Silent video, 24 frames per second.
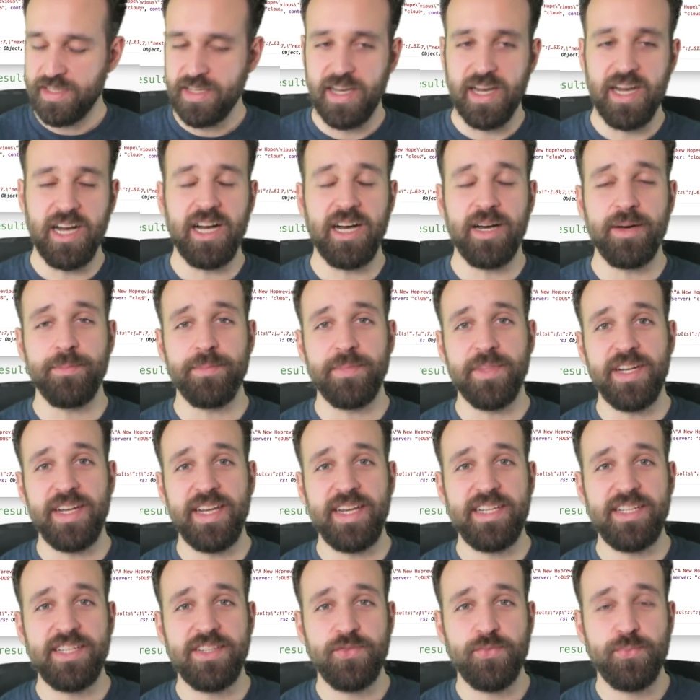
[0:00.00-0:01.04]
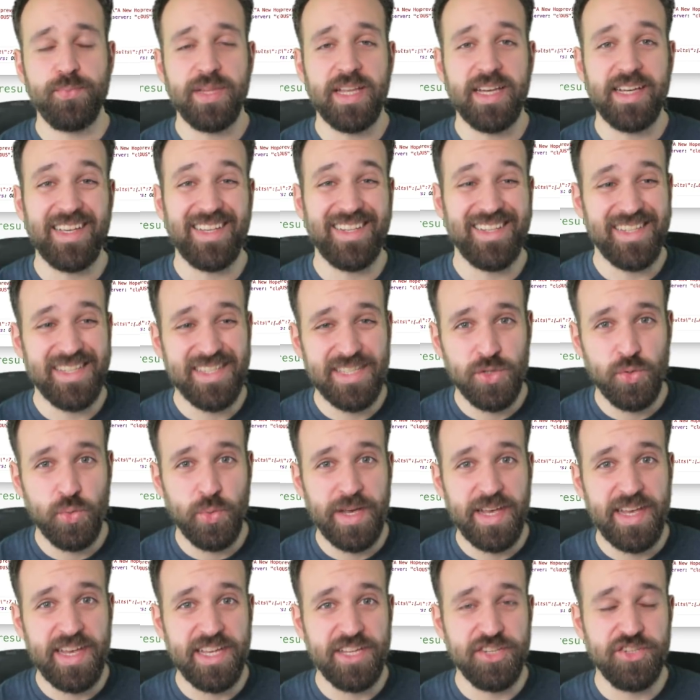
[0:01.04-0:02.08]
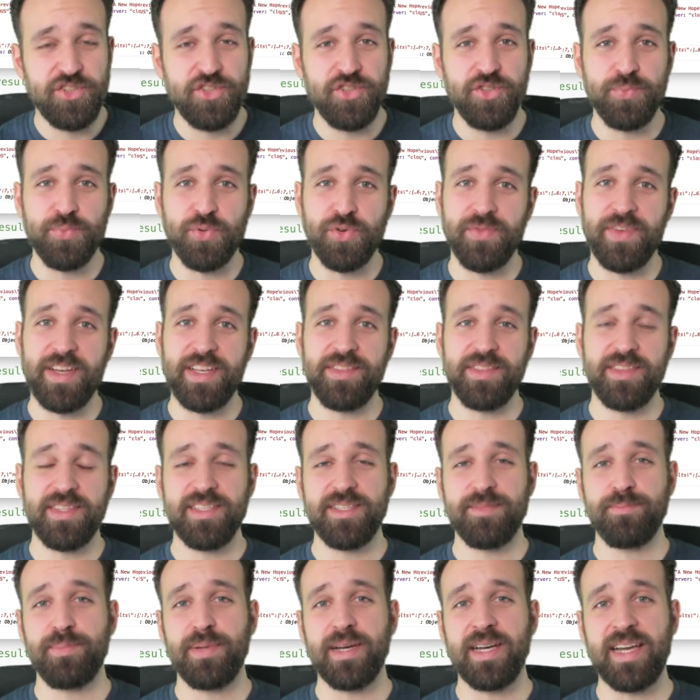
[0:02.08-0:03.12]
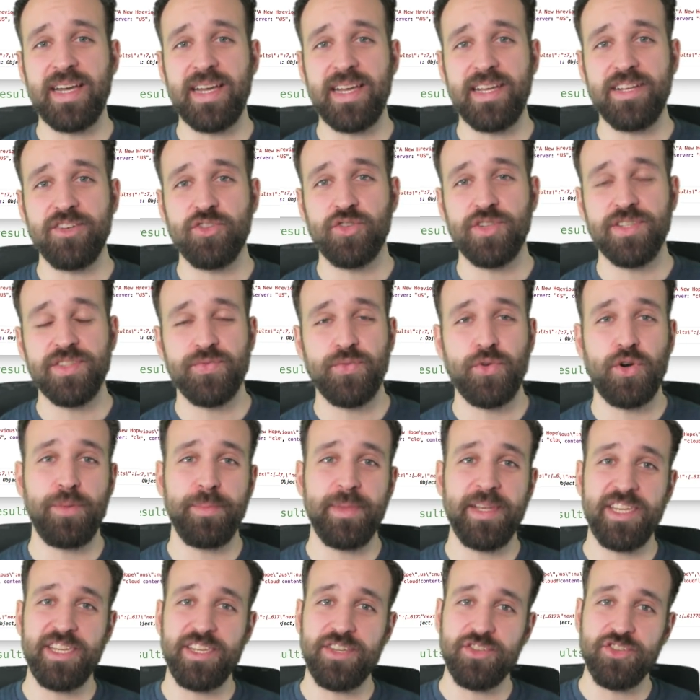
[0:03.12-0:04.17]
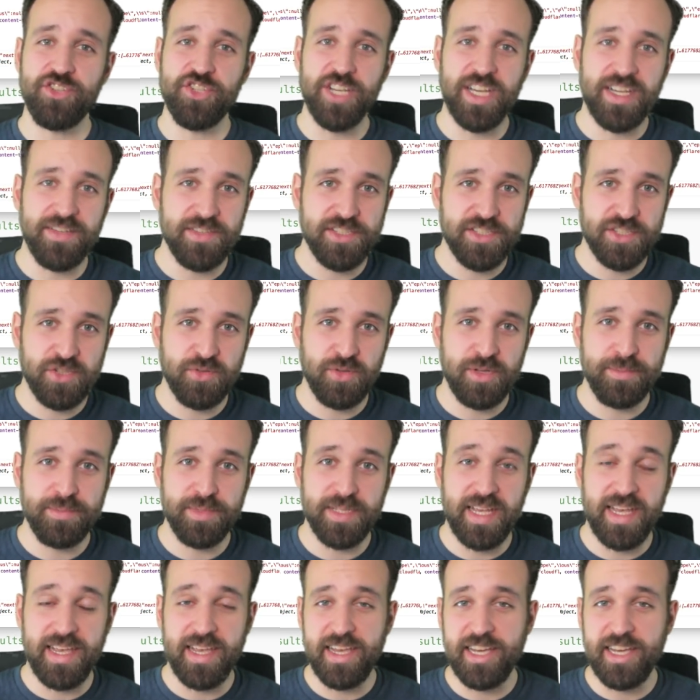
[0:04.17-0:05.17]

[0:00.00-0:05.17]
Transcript: Um, the native plugin is a way to prevent this by transforming your JavaScript